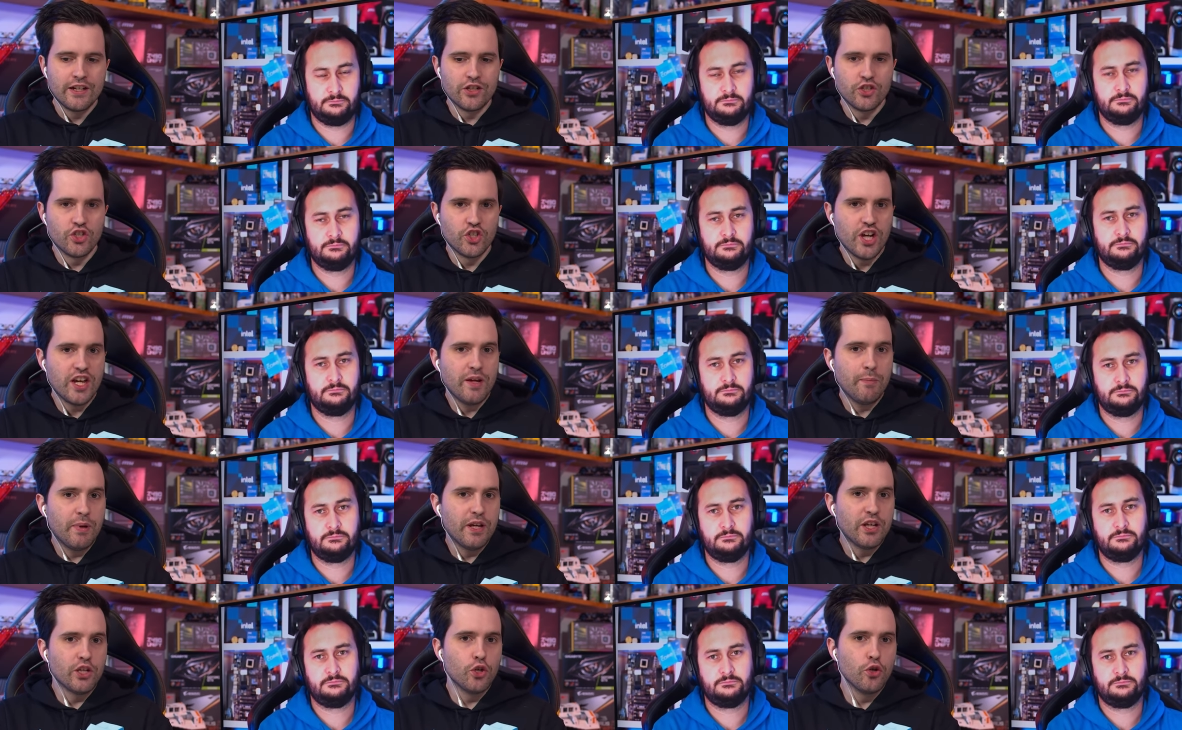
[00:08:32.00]

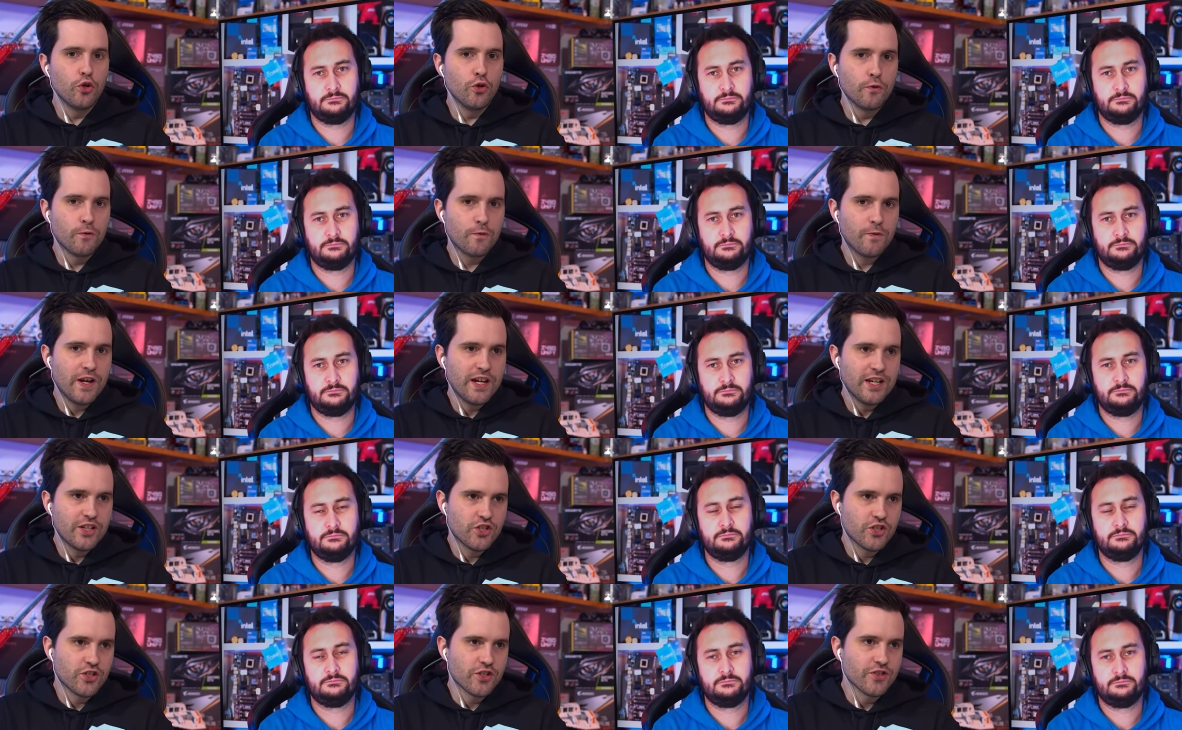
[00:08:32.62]
Speaker 1: GPU
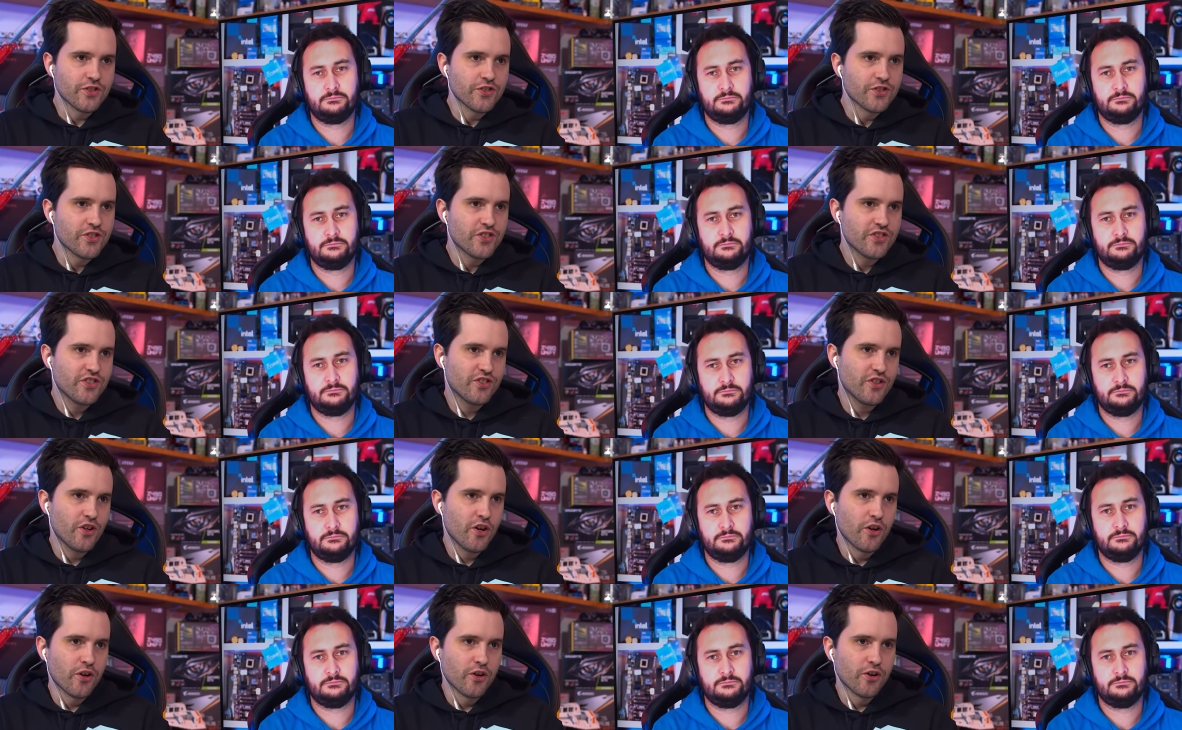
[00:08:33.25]
features.
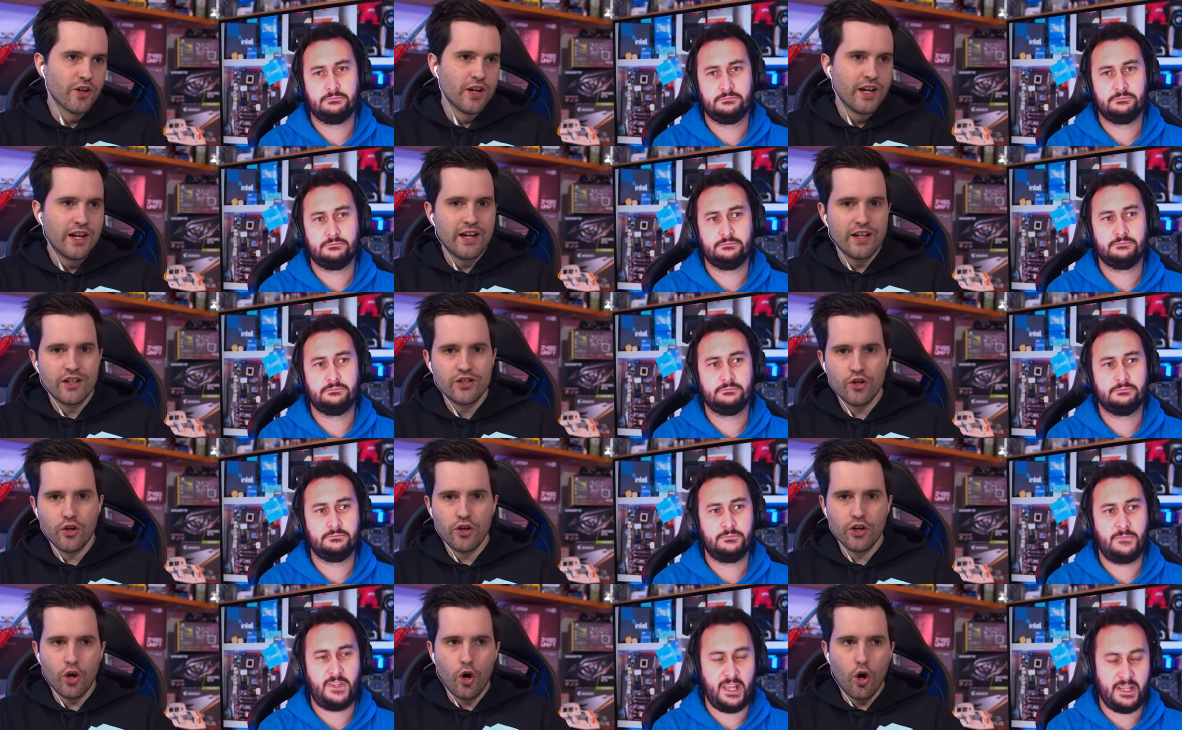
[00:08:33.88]
So
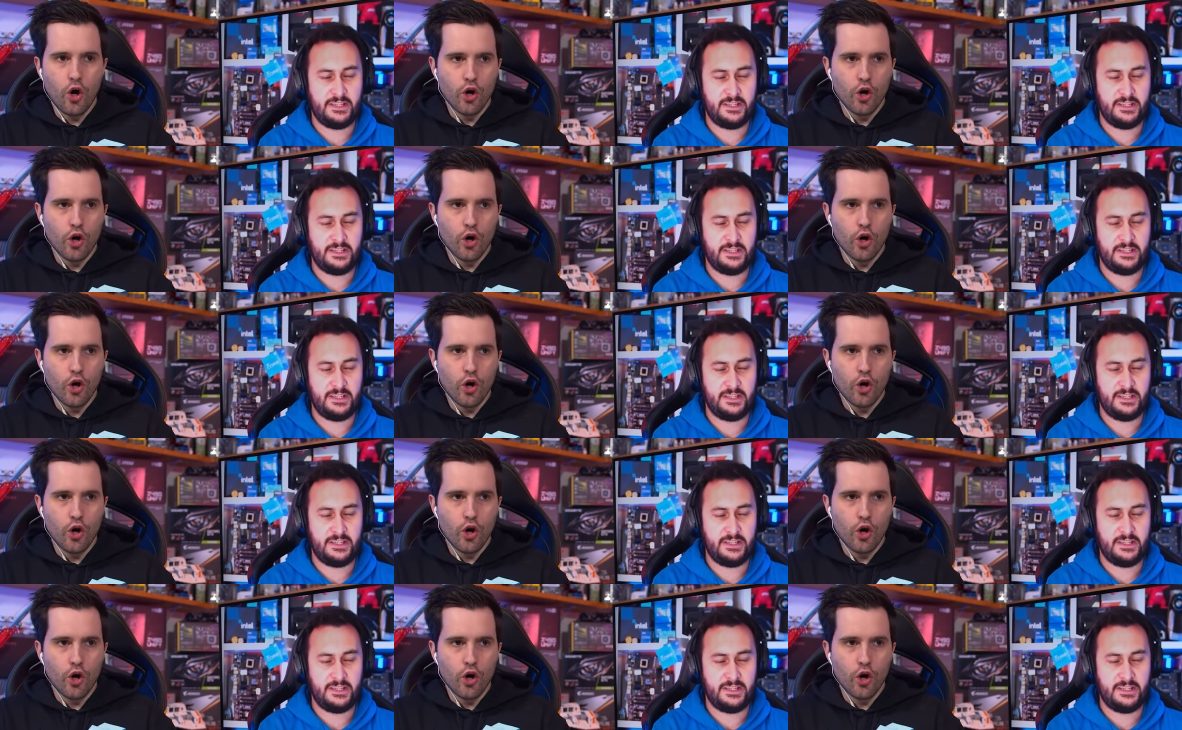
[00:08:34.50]
turning